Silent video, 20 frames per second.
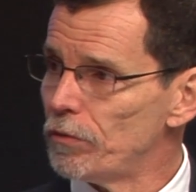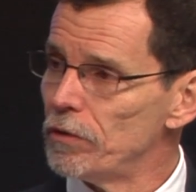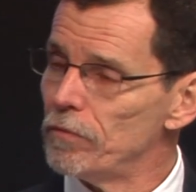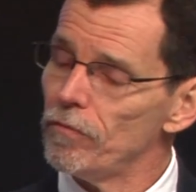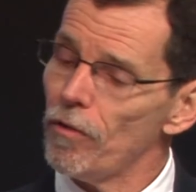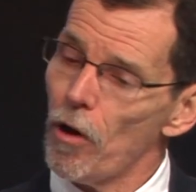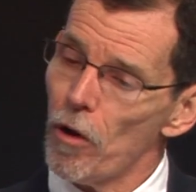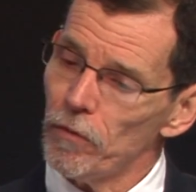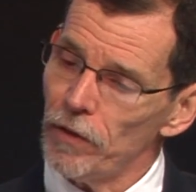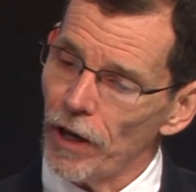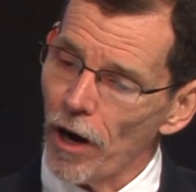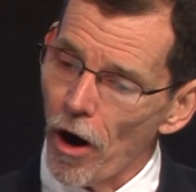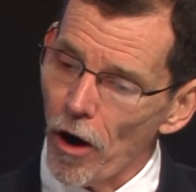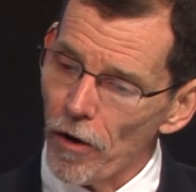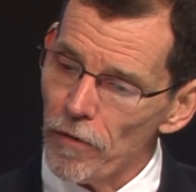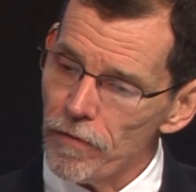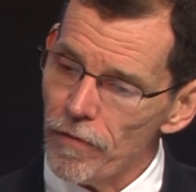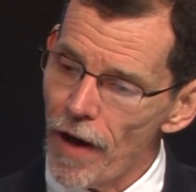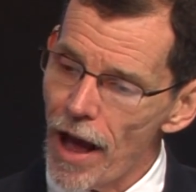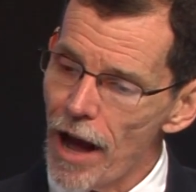involving
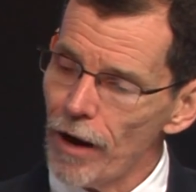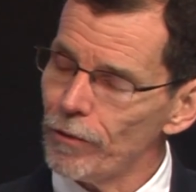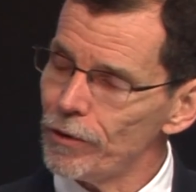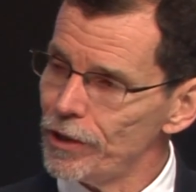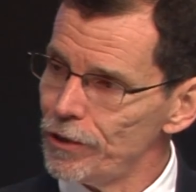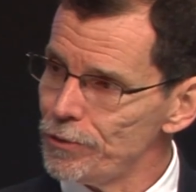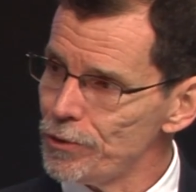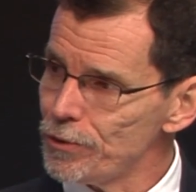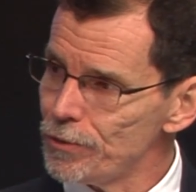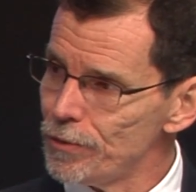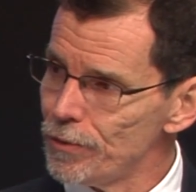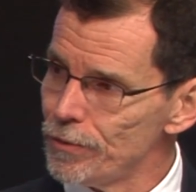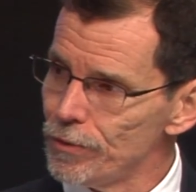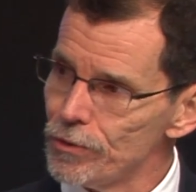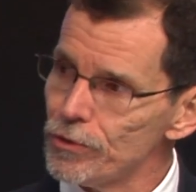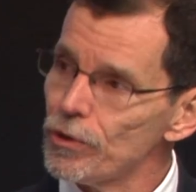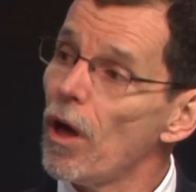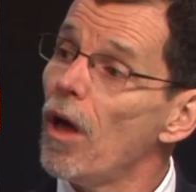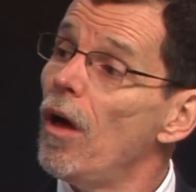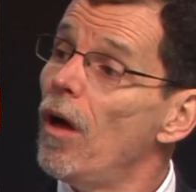our faculty and
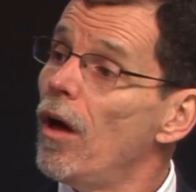students